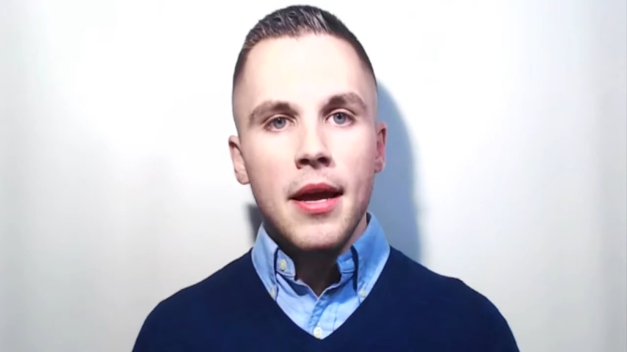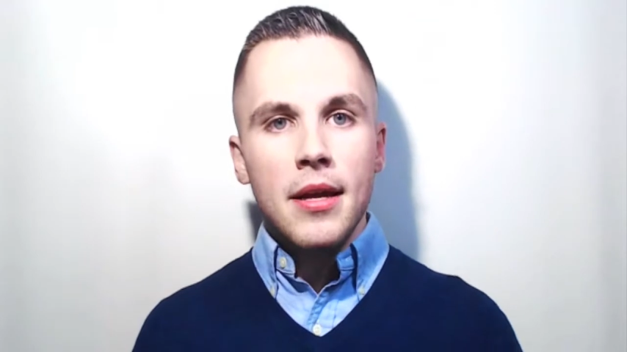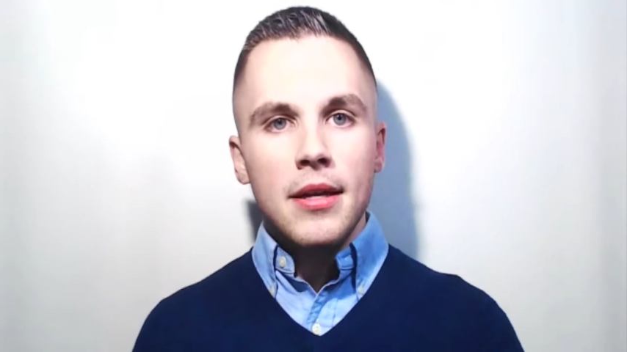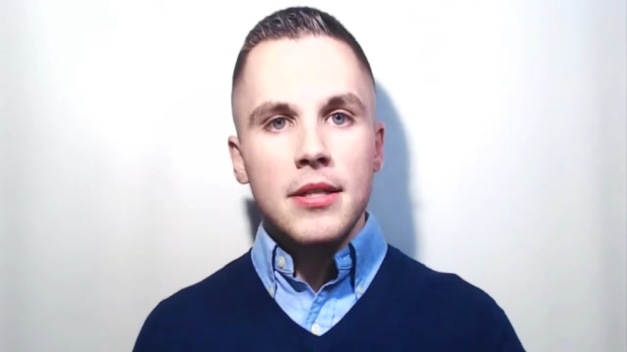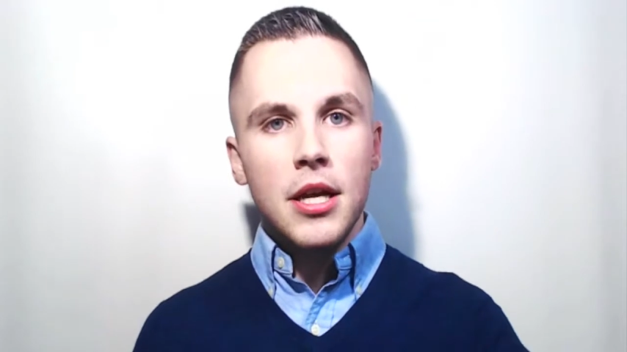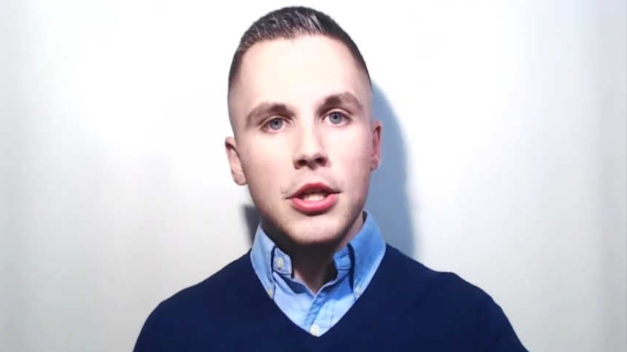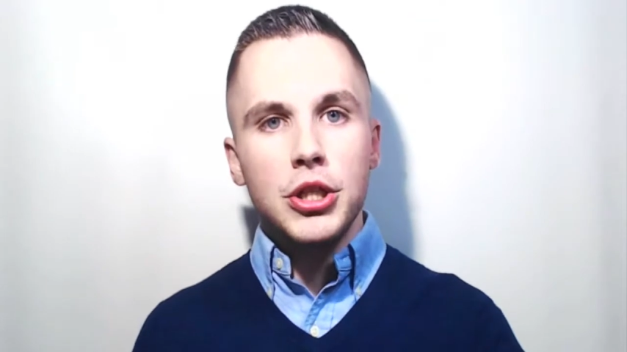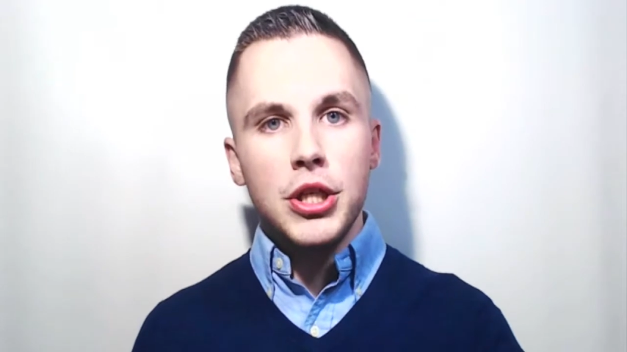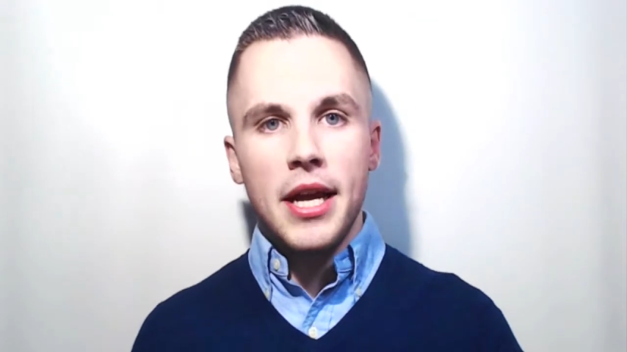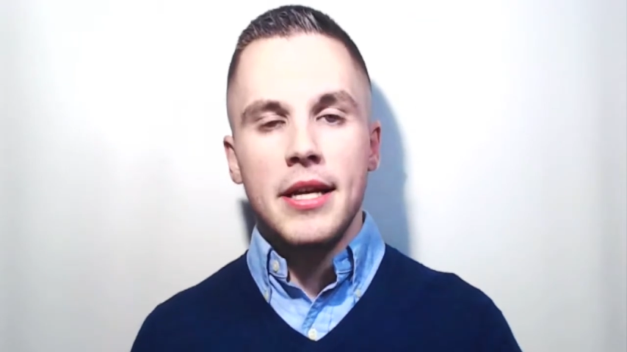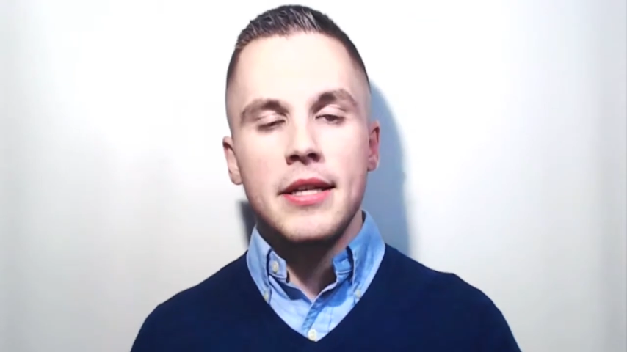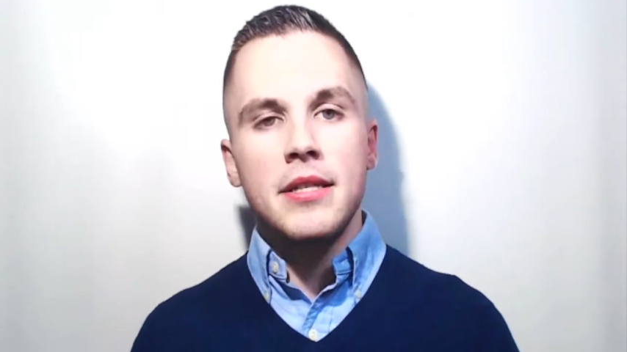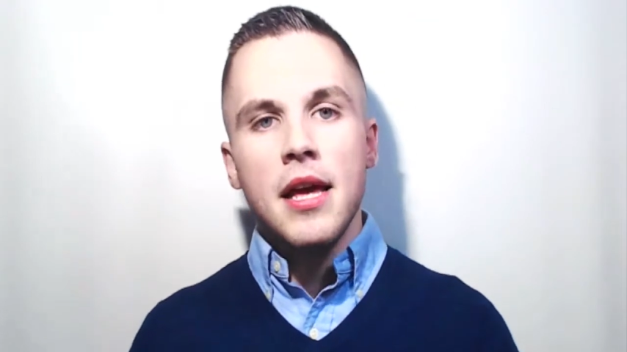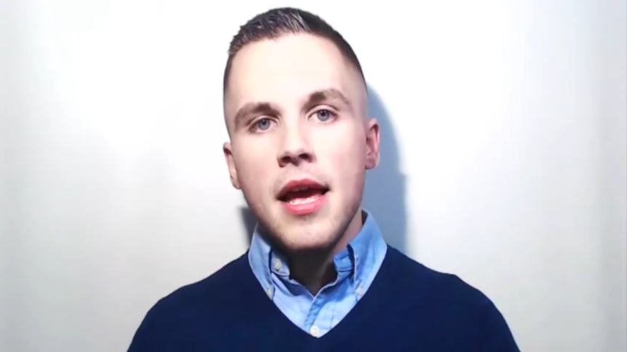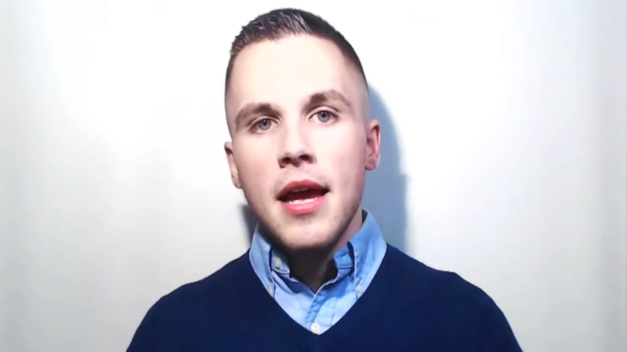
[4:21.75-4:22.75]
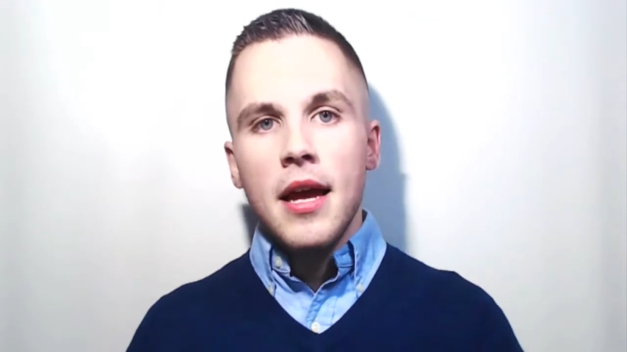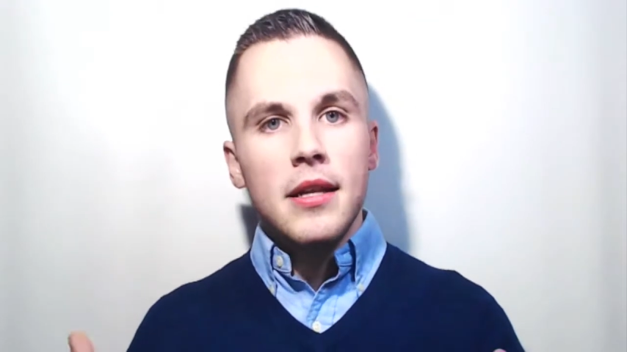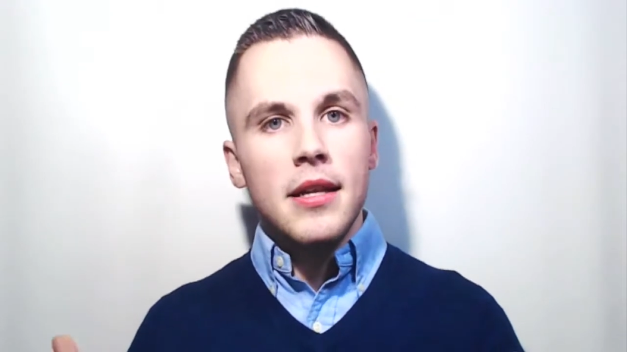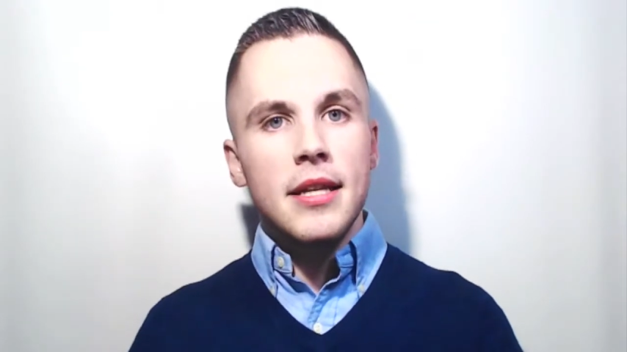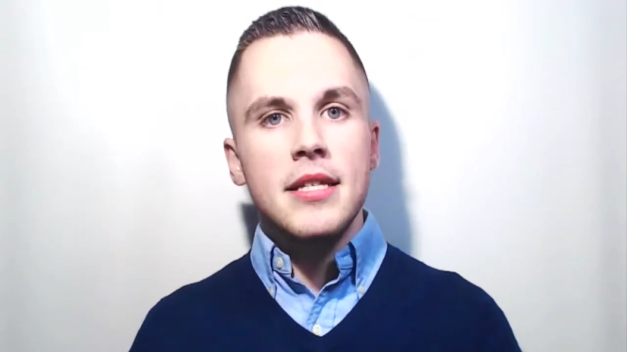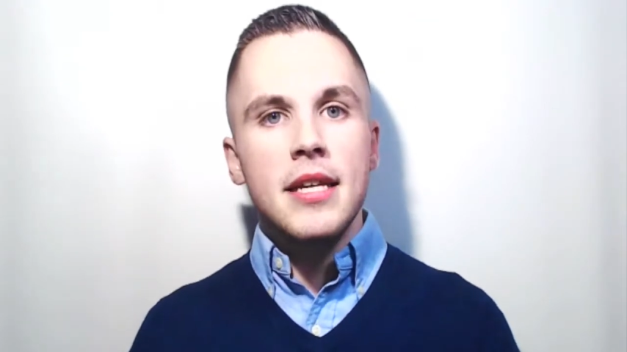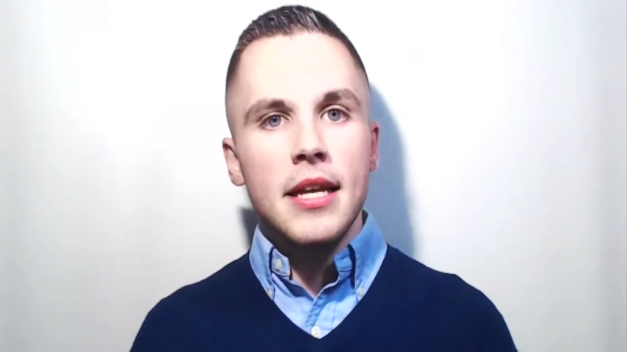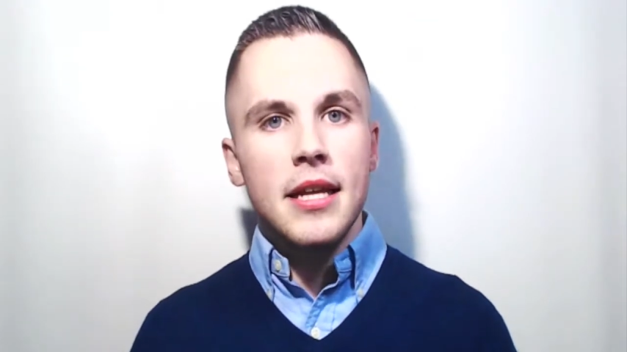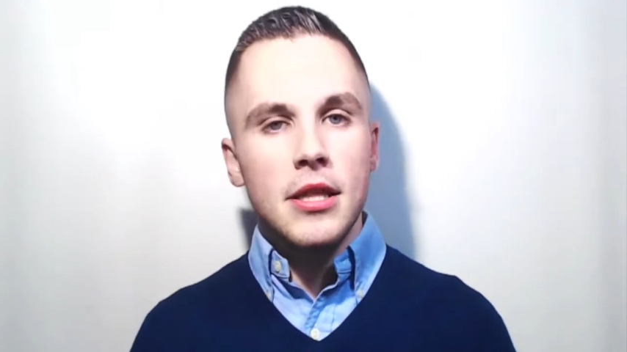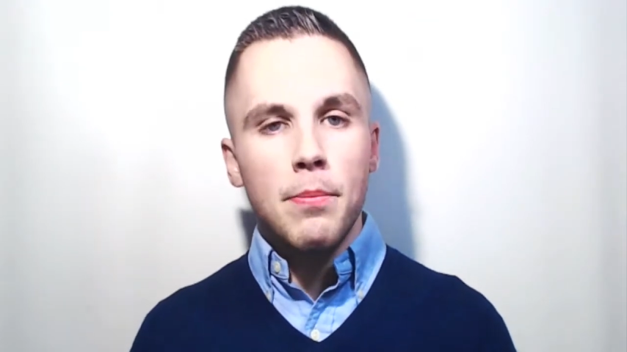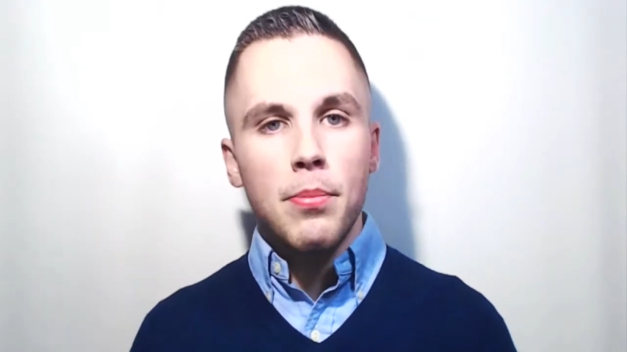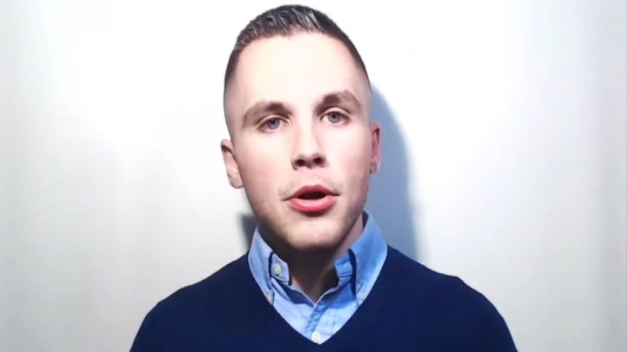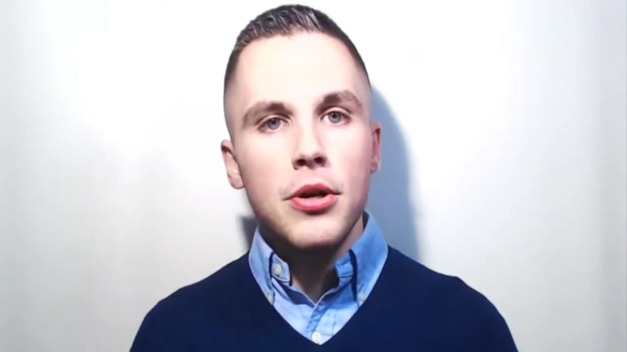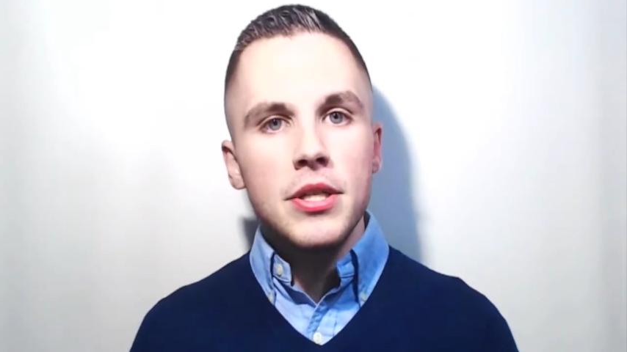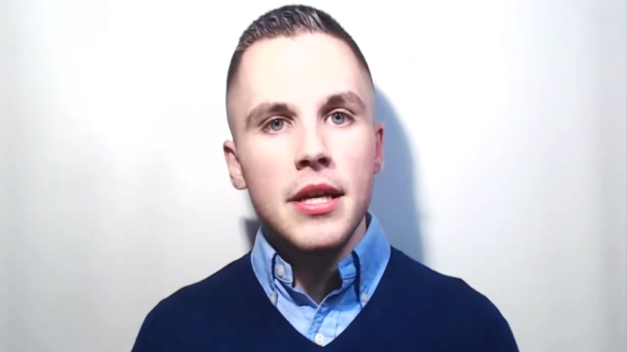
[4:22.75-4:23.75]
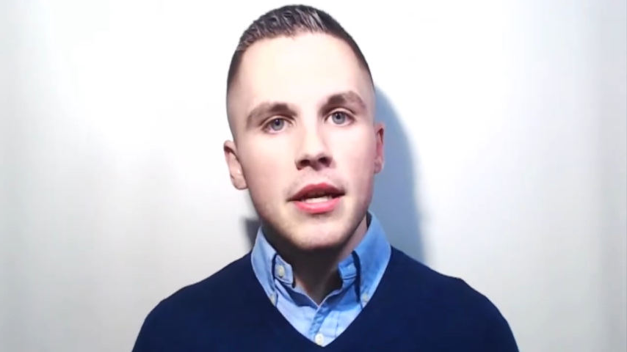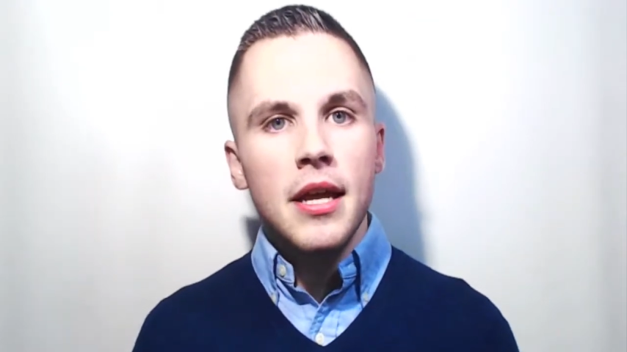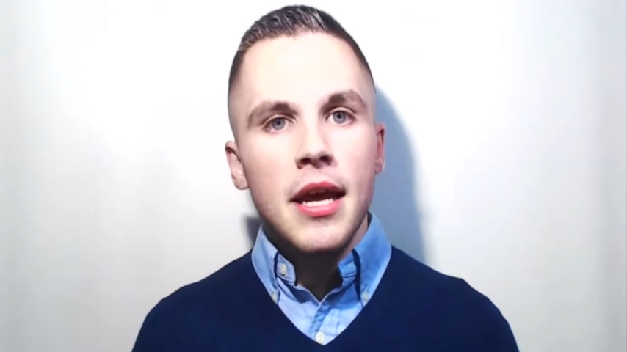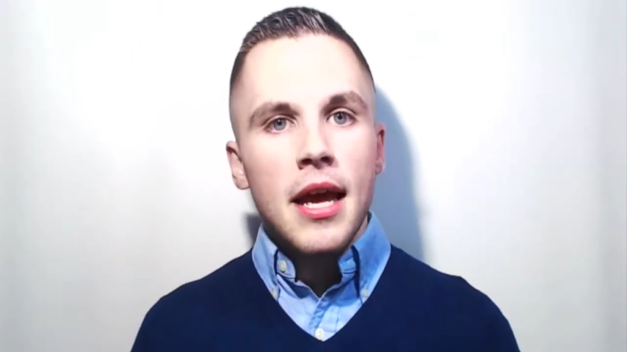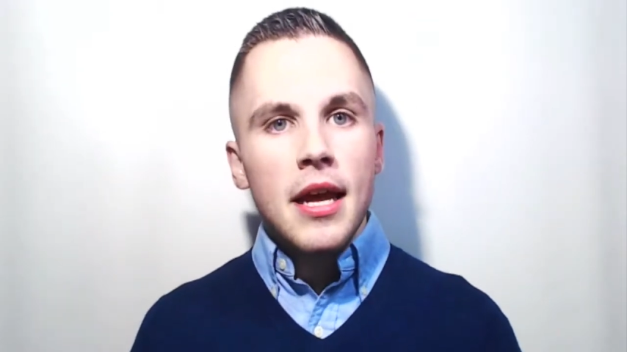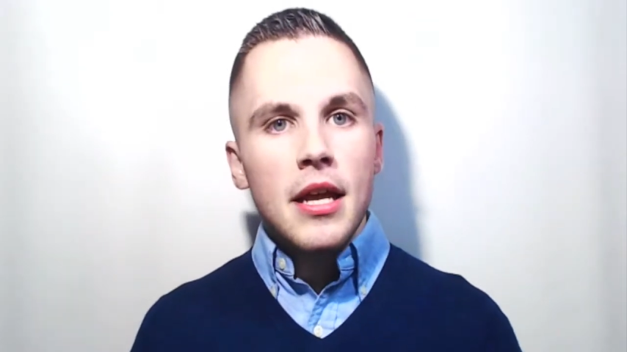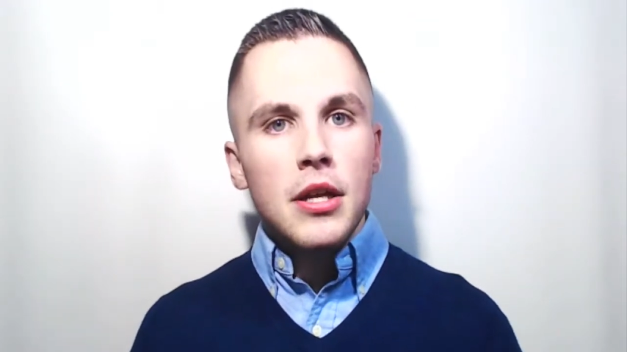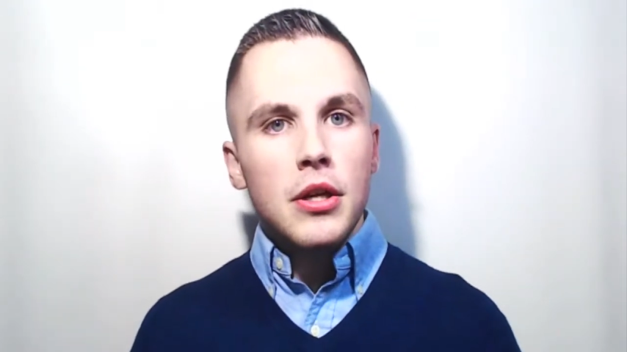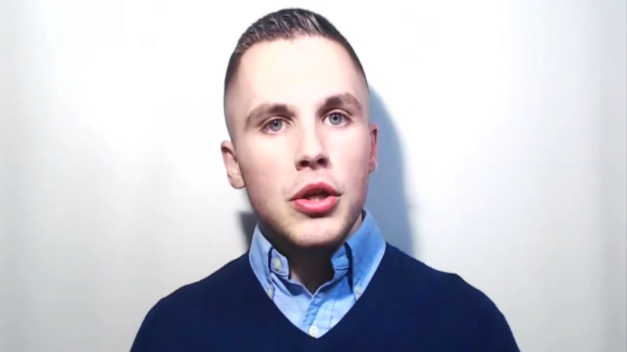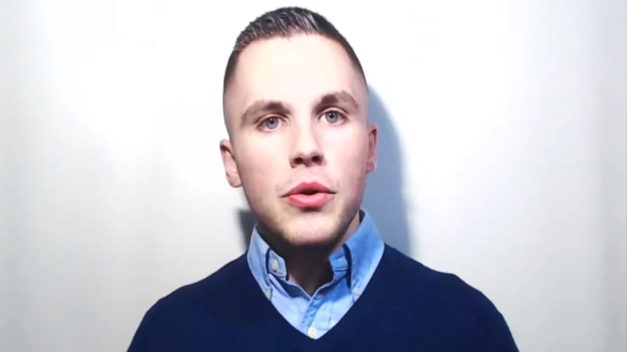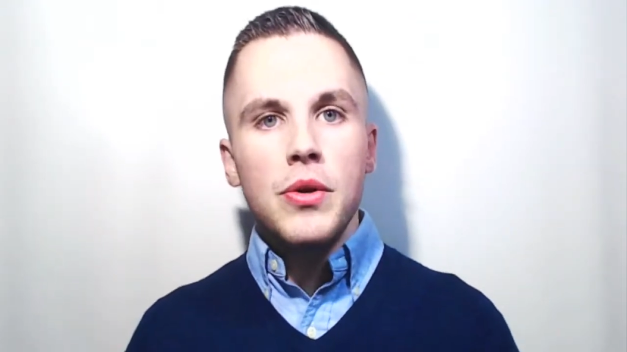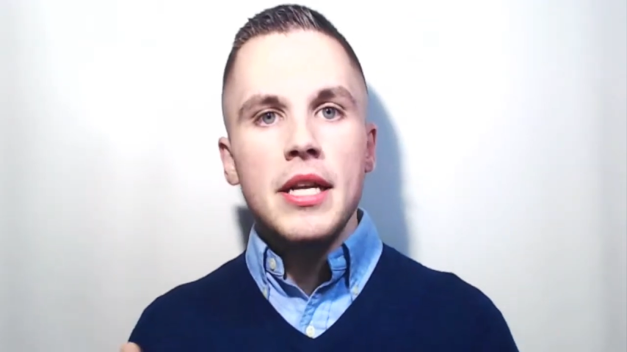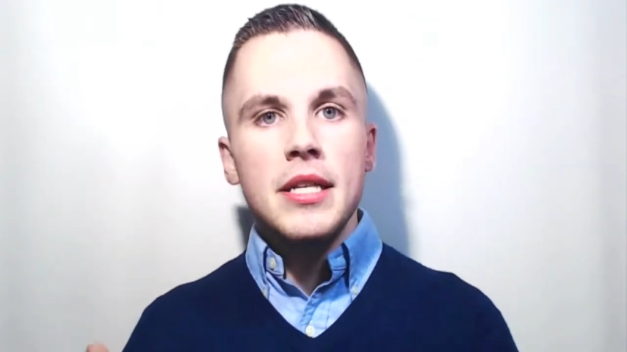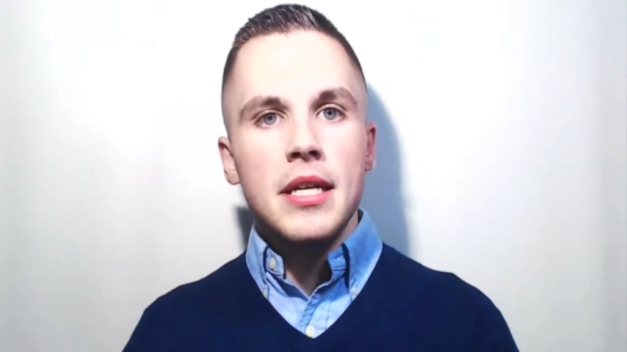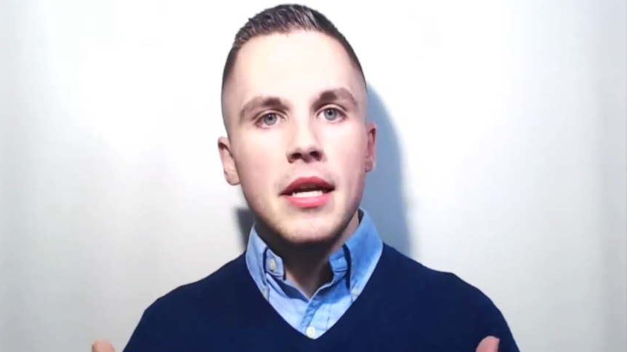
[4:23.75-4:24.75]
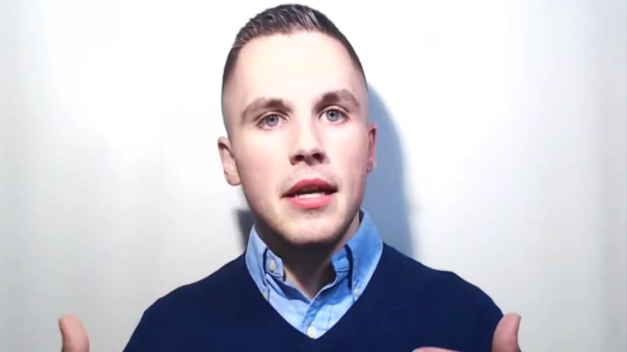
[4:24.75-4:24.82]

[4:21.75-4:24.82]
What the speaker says: such as, let's say that the person, you need